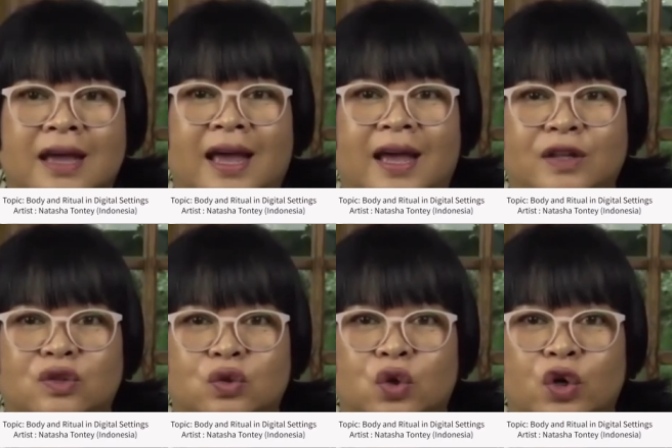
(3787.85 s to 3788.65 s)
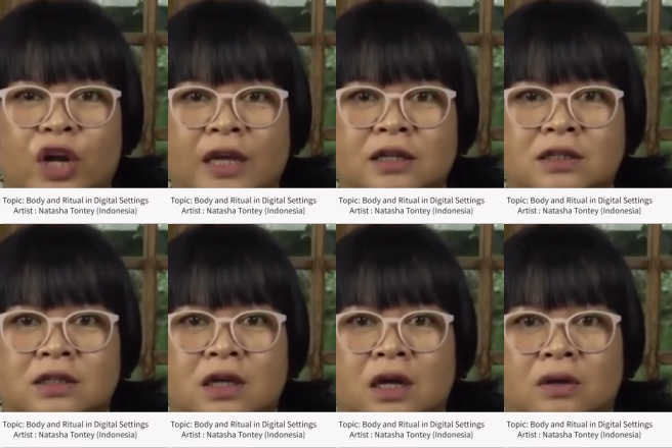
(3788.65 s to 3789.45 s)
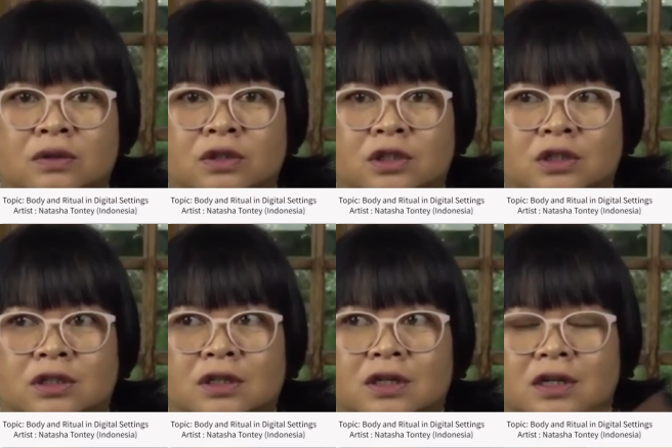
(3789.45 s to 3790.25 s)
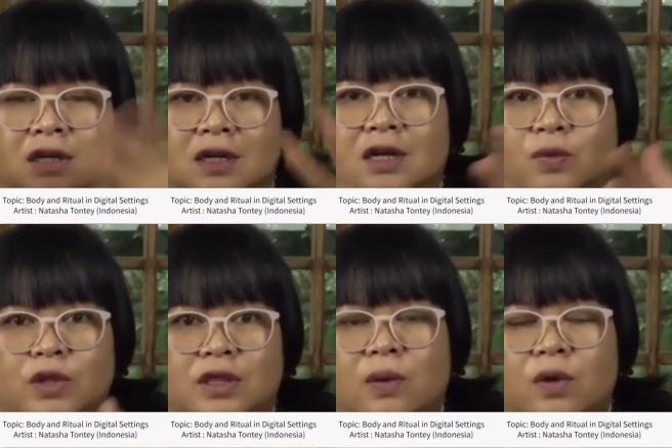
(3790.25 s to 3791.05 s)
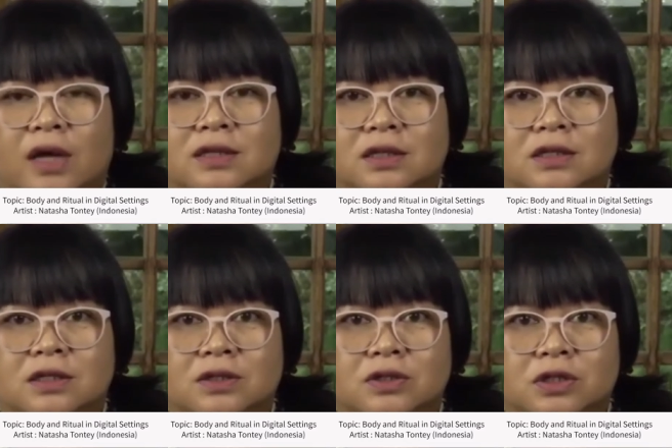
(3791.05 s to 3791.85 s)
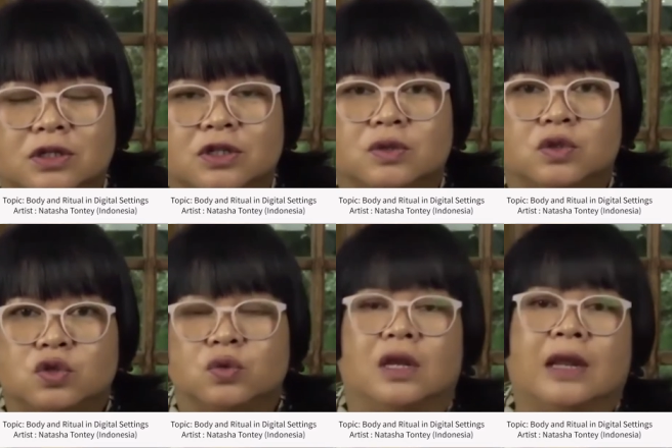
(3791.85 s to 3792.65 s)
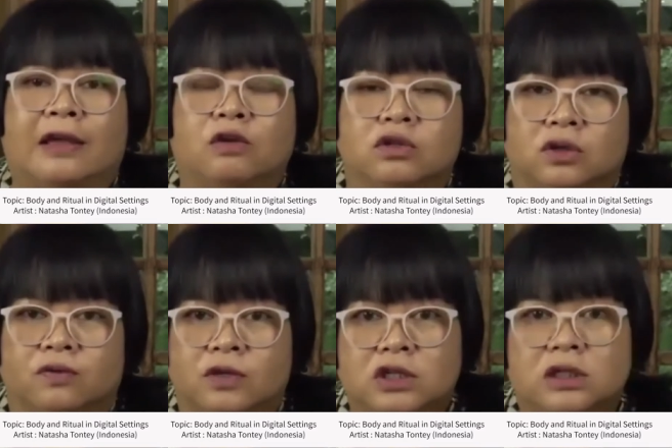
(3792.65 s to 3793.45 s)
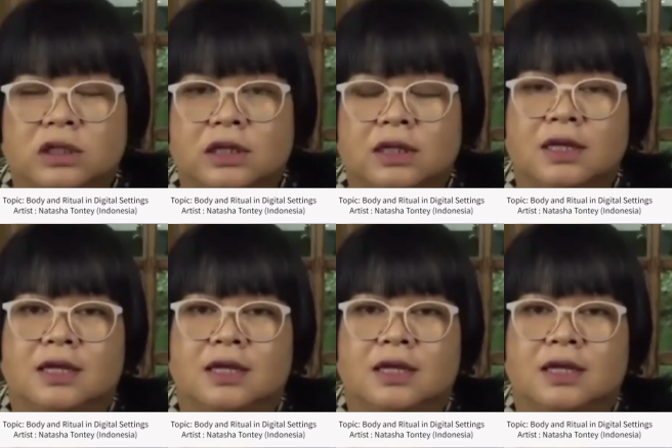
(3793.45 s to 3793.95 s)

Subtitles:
and to connect our with our ancestors through the language of digital